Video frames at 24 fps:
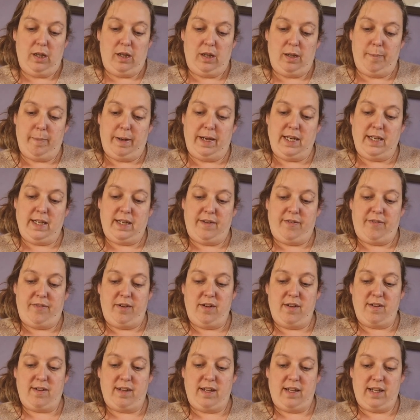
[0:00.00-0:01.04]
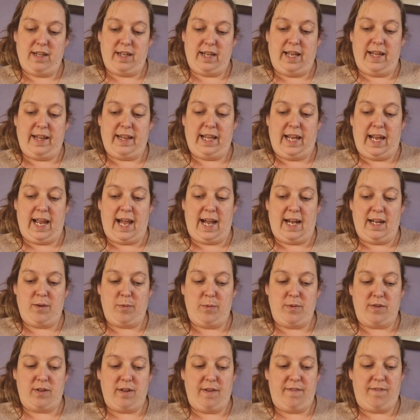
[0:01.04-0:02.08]
The main difference that they had
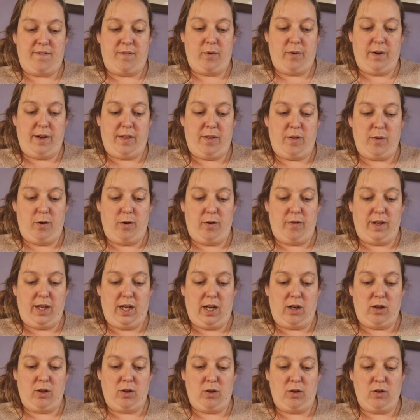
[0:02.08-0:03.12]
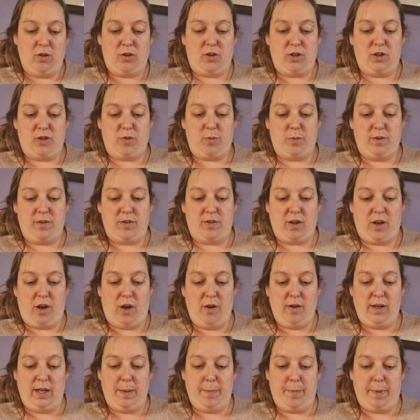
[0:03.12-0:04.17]
was that Freud thought the unconscious was
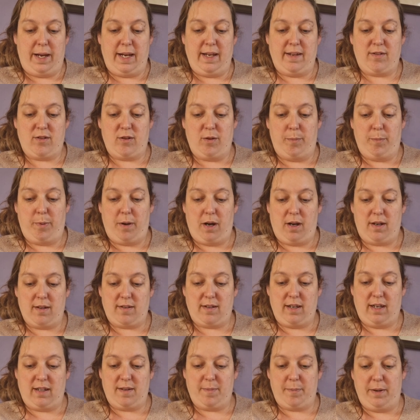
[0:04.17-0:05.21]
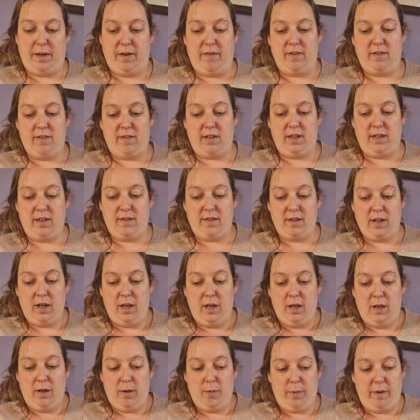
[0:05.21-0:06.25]
only based on past experiences,
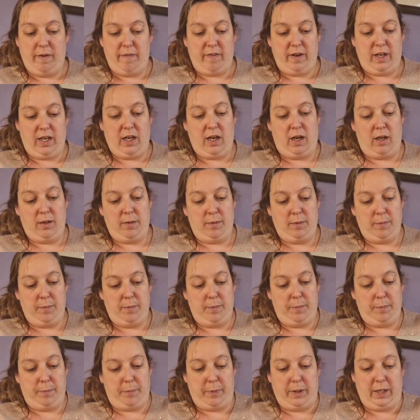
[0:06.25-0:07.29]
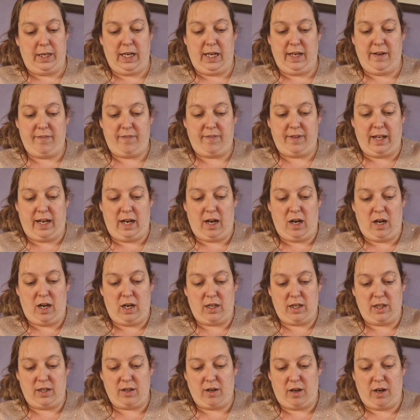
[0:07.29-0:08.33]
whereas Jung believed that
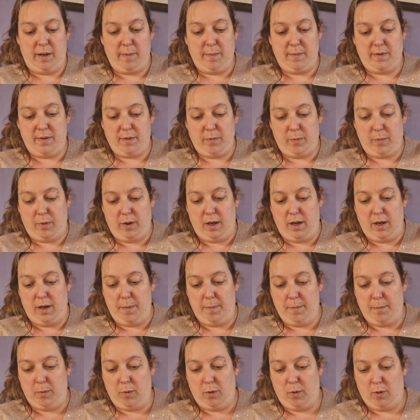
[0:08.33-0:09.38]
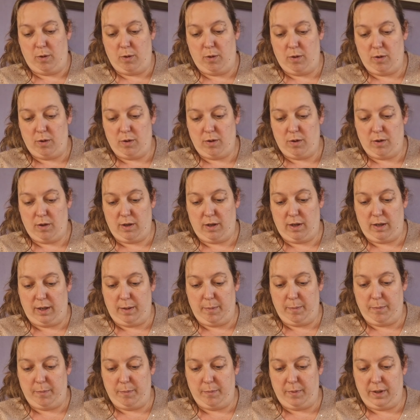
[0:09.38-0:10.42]
archetypes were more
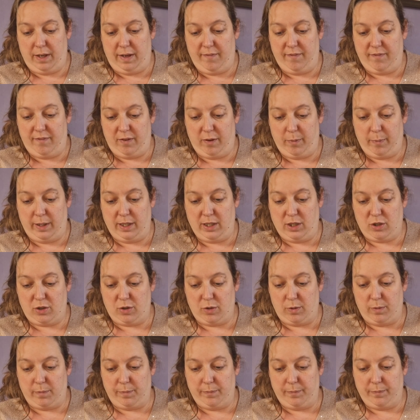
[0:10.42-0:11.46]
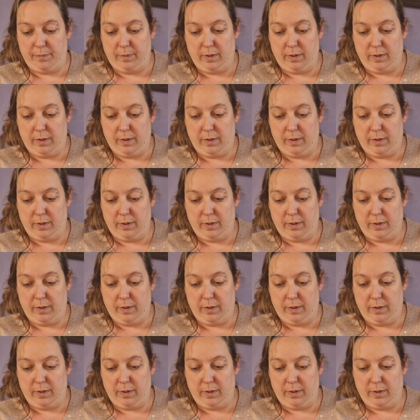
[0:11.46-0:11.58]
influential.